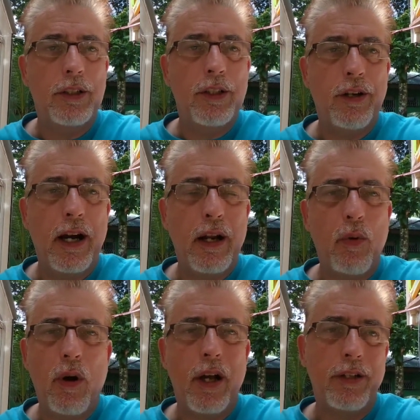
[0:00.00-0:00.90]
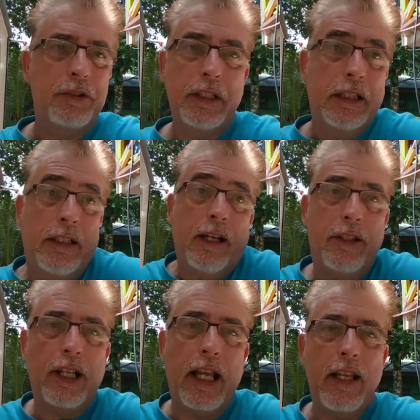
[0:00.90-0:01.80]
You're out of water.
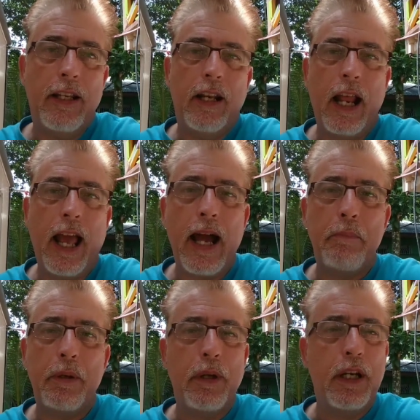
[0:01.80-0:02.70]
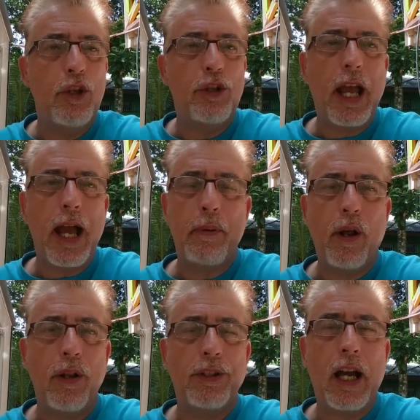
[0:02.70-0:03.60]
Not saying it'll happen, but it used to happen
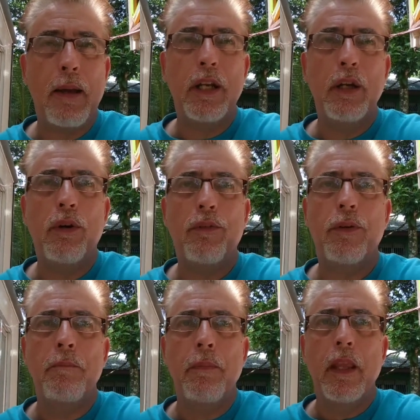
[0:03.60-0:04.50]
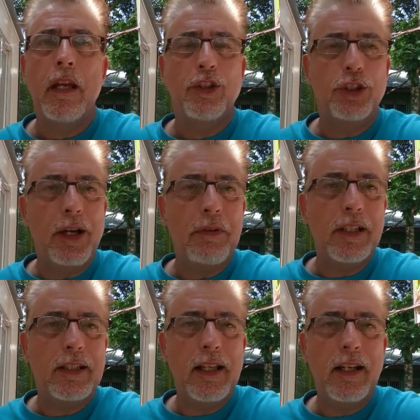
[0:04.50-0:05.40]
all the time. Anywhere from 7
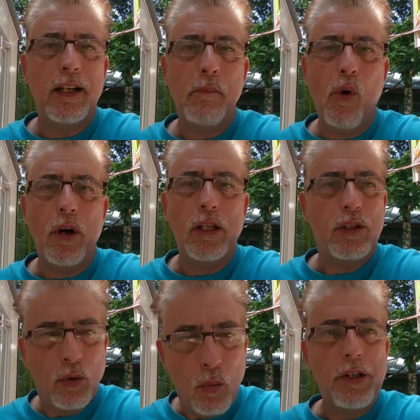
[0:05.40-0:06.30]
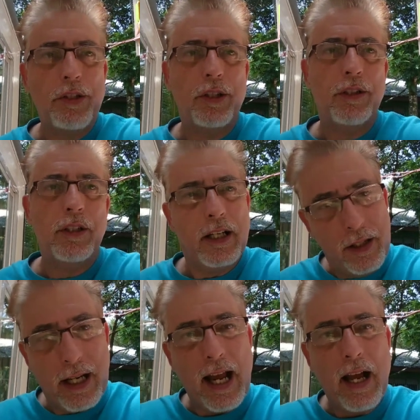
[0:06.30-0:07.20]
to 10 in the morning, the water
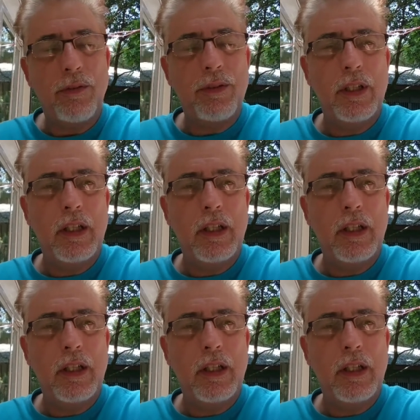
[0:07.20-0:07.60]
in town.